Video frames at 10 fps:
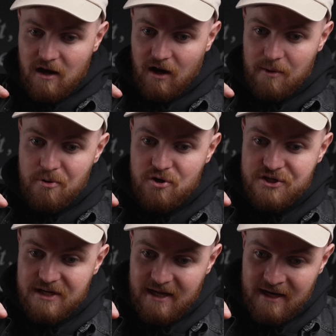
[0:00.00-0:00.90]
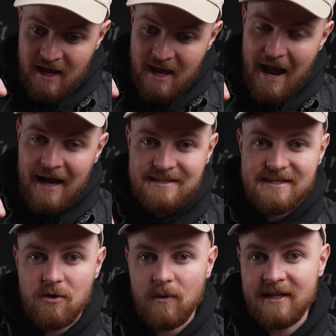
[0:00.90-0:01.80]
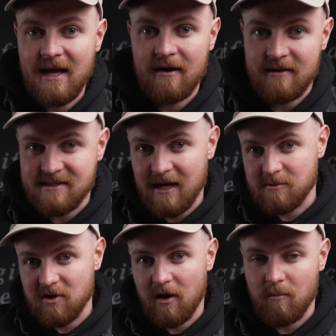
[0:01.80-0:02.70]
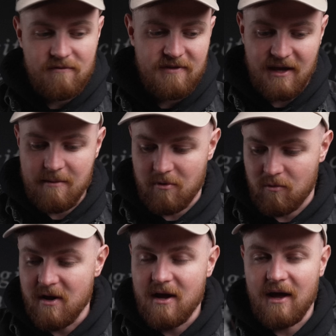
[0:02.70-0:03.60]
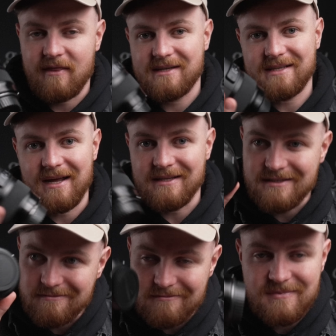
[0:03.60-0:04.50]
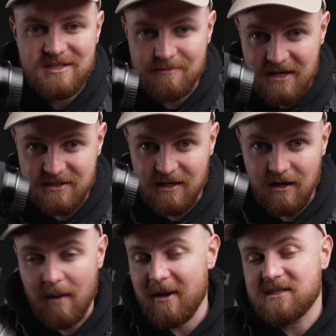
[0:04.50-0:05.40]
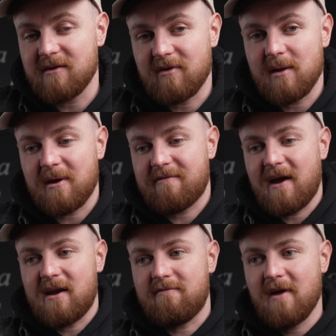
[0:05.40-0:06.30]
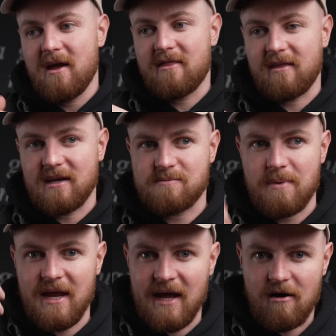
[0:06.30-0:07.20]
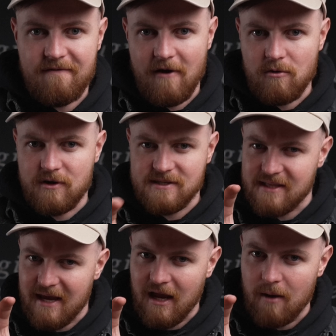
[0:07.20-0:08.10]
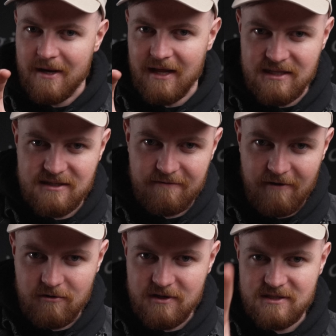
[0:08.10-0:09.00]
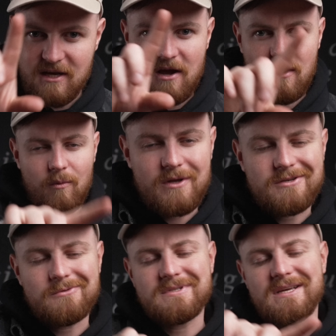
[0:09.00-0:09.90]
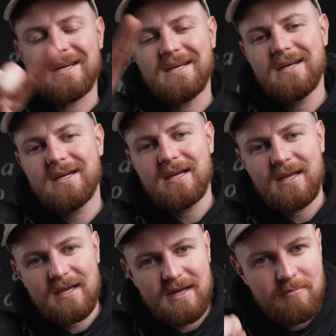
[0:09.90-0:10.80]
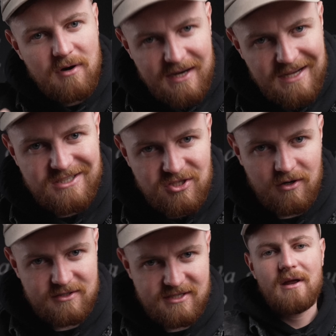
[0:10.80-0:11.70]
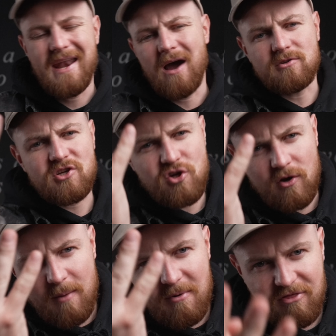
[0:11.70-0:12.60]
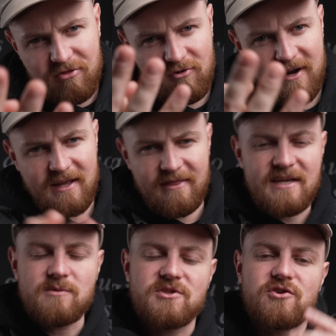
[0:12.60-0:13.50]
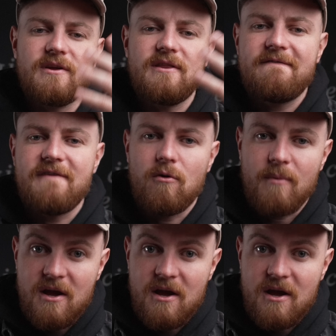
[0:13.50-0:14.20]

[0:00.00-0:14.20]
kind of pushing in and tilting down at the same time with the gimbal. And this lens smashed it. I'm actually a really big fan of things being out of focus and then coming into focus, which you'll see in my next shot. Now on to shot number 3. This was during the film